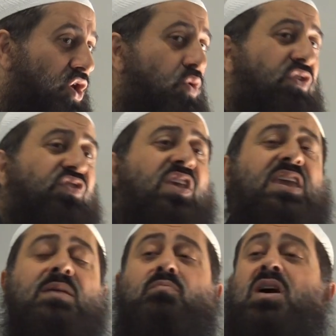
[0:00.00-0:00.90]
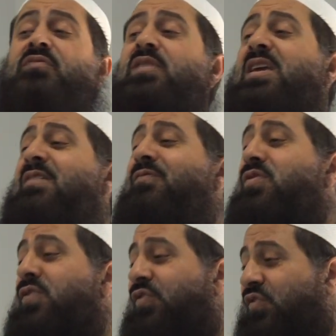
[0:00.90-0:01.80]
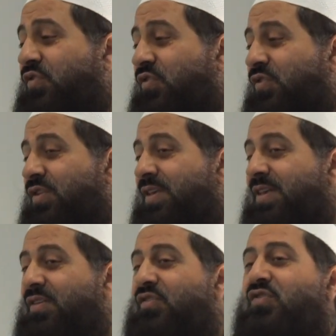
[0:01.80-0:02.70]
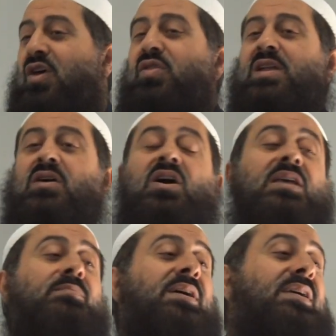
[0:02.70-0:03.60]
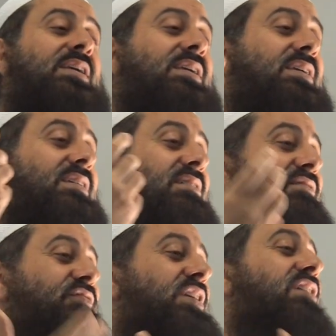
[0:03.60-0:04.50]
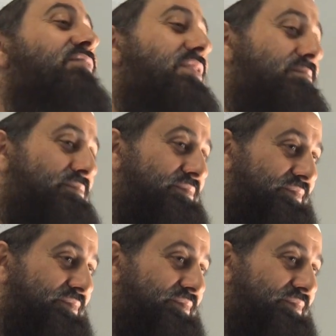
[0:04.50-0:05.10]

Who is seeking my forgiveness so that I may forgive him?